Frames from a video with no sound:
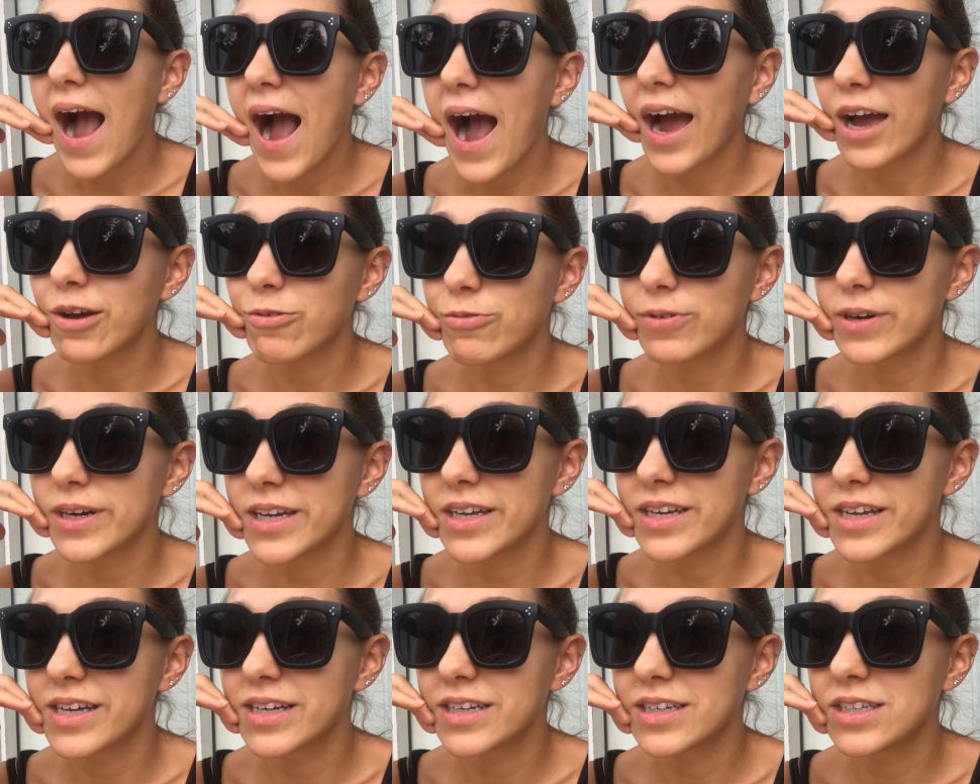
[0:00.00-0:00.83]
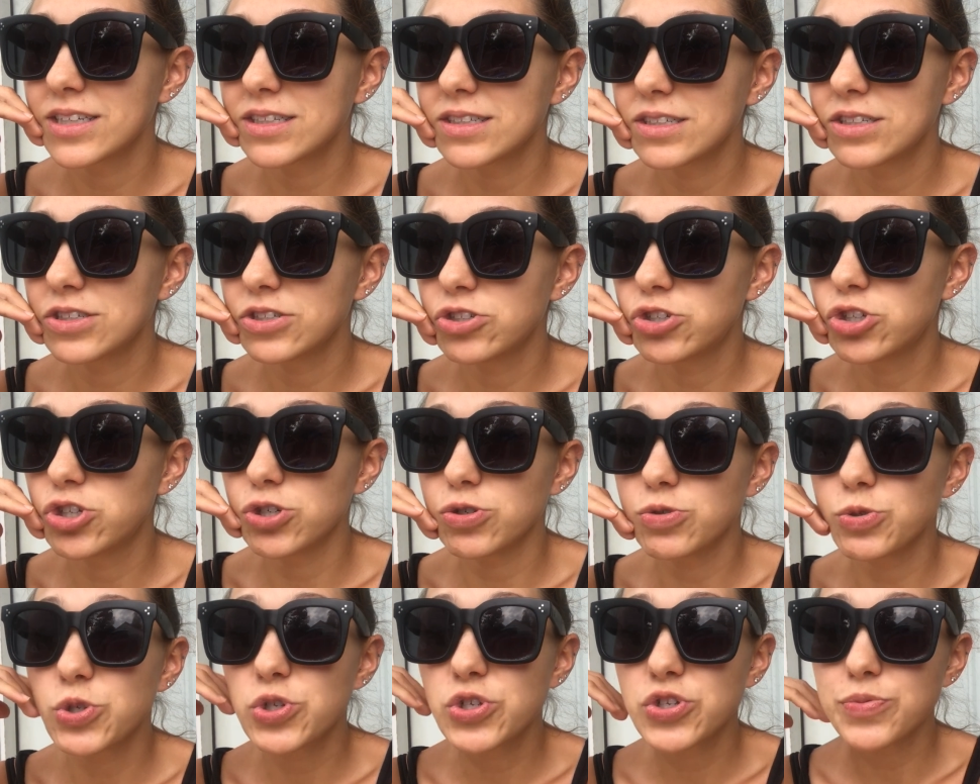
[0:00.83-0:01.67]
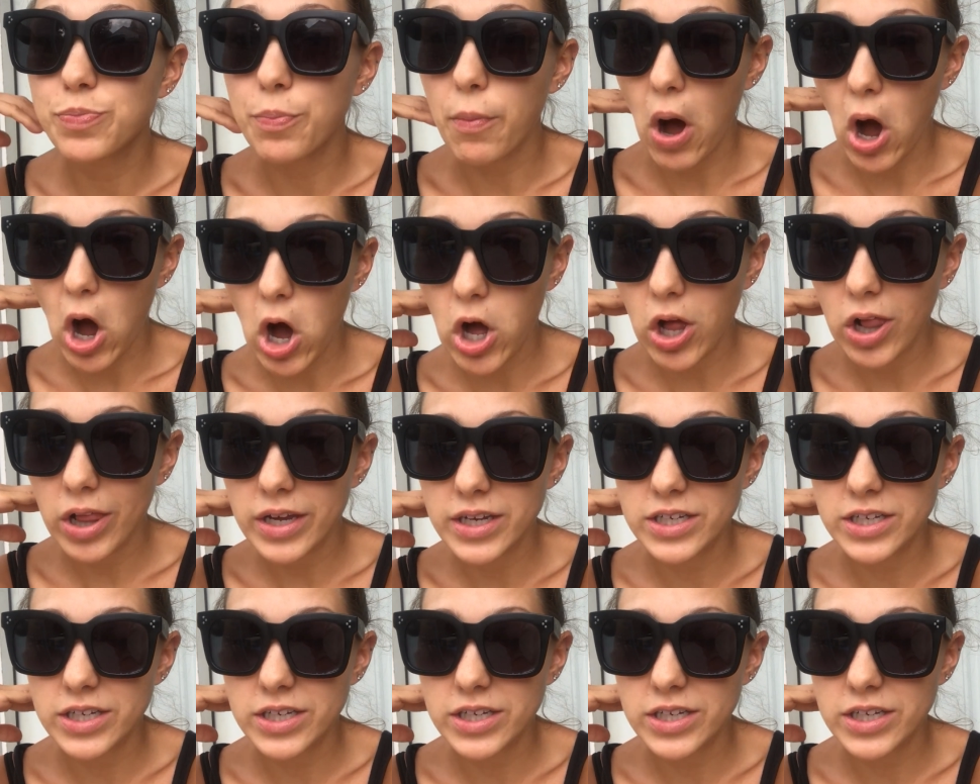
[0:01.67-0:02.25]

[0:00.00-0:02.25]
I would do small